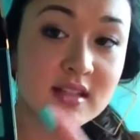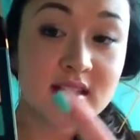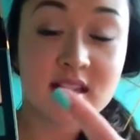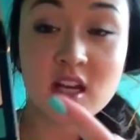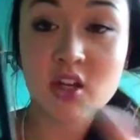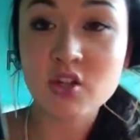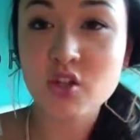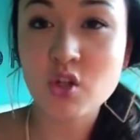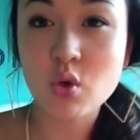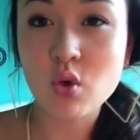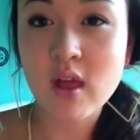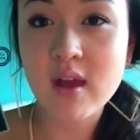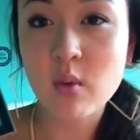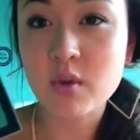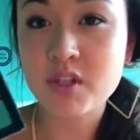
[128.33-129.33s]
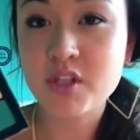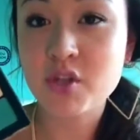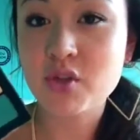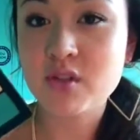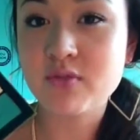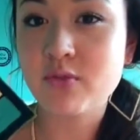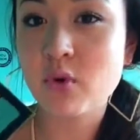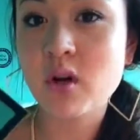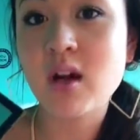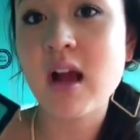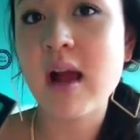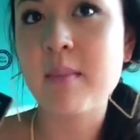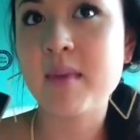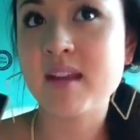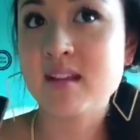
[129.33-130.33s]
It tells you like what to use it for.
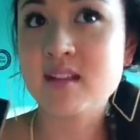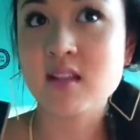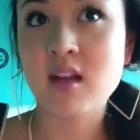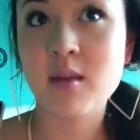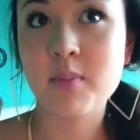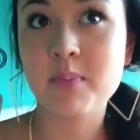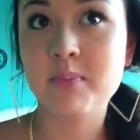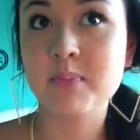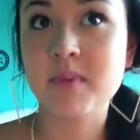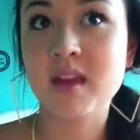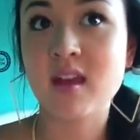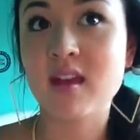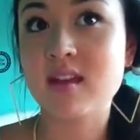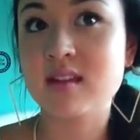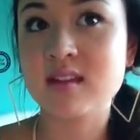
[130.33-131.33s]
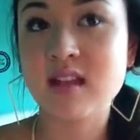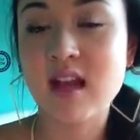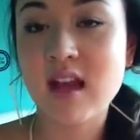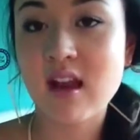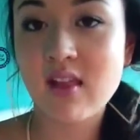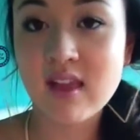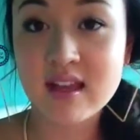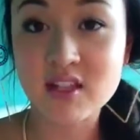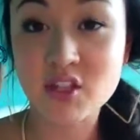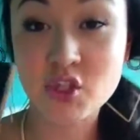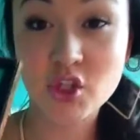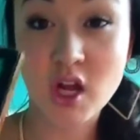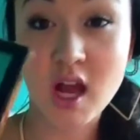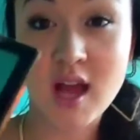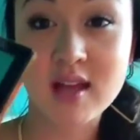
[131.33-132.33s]
I mix it up because I kind of like to
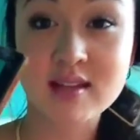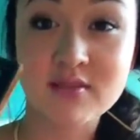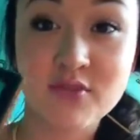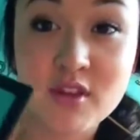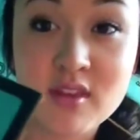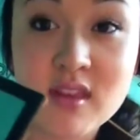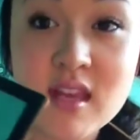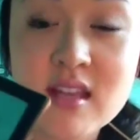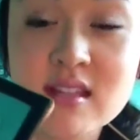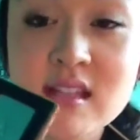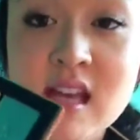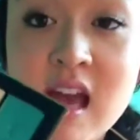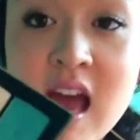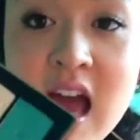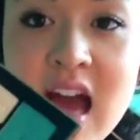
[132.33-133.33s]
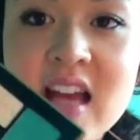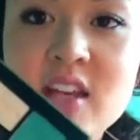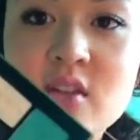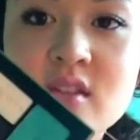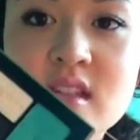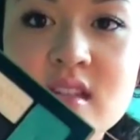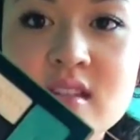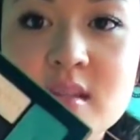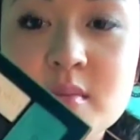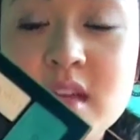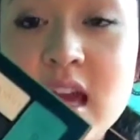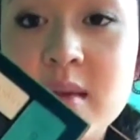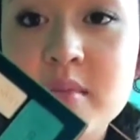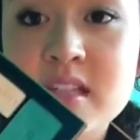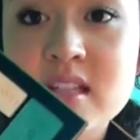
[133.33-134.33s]
try different things. I use this
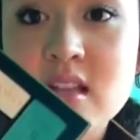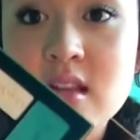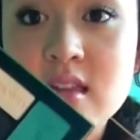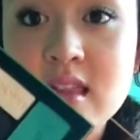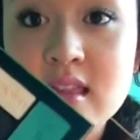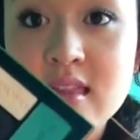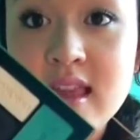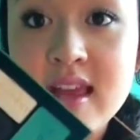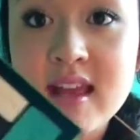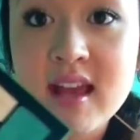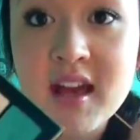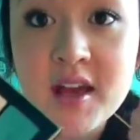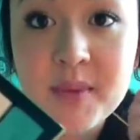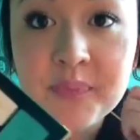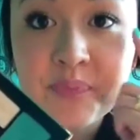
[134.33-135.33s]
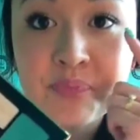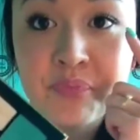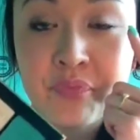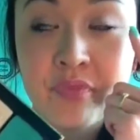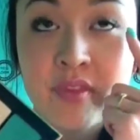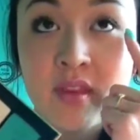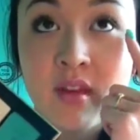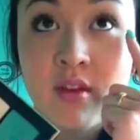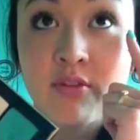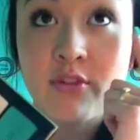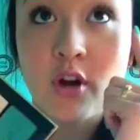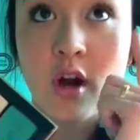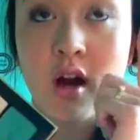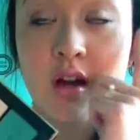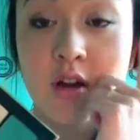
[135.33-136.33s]
sometimes as a like a
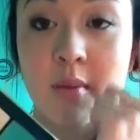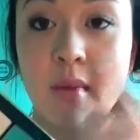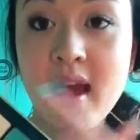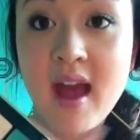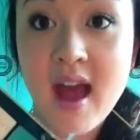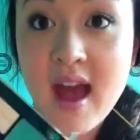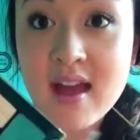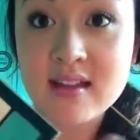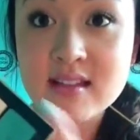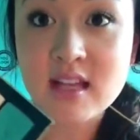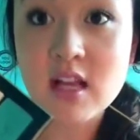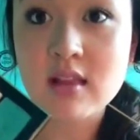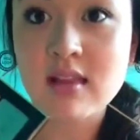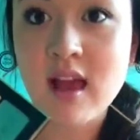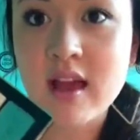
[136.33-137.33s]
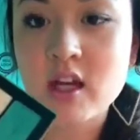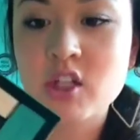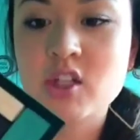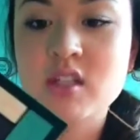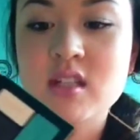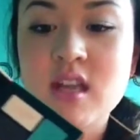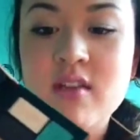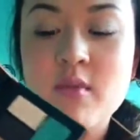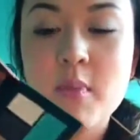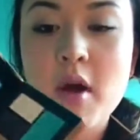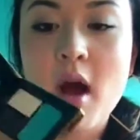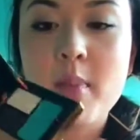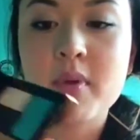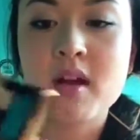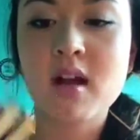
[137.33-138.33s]
for under my eyes like a liner just to give a
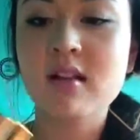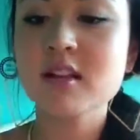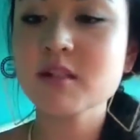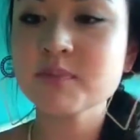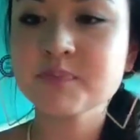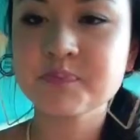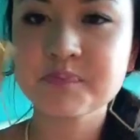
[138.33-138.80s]
pop of color